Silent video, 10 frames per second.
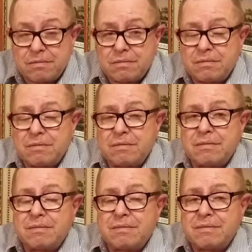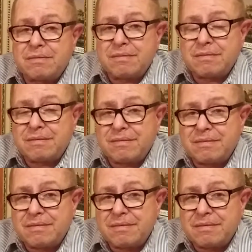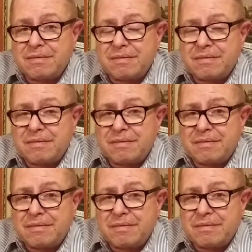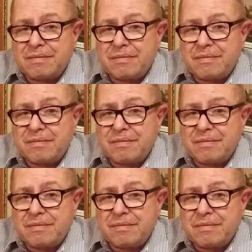No one is speaking in this clip.